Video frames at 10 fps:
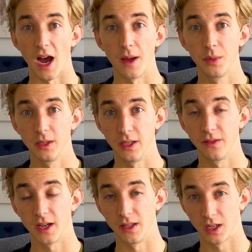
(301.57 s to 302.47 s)
I believe
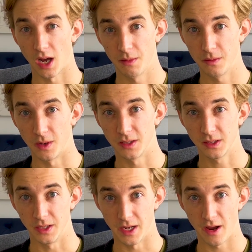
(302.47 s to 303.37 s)
that in the coming months,
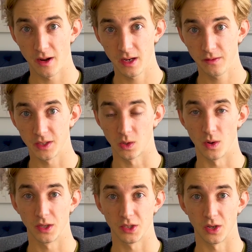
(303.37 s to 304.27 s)
the narrative is
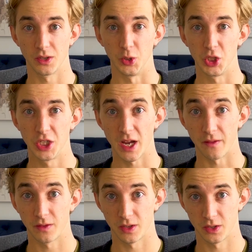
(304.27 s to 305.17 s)
going to start to
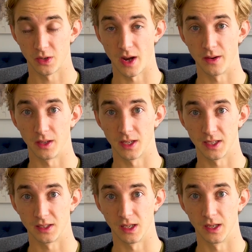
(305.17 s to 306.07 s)
shift surrounding
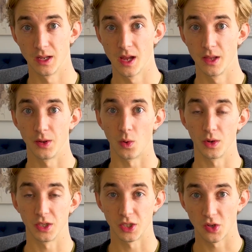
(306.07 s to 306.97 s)
Tesla. They're going
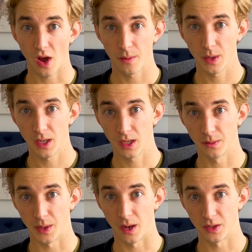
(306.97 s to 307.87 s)
to stop being
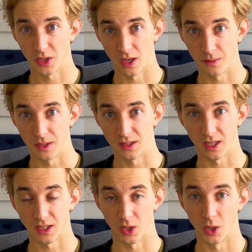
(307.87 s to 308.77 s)
compared to companies
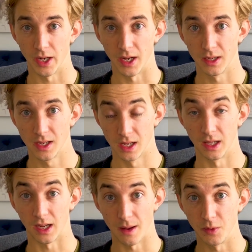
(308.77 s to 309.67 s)
like Toyota,
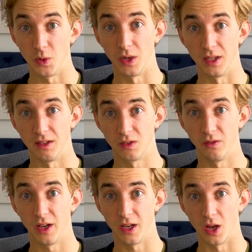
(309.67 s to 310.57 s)
like I'm doing in this
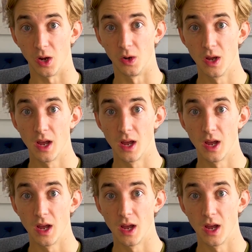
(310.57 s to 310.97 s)
video,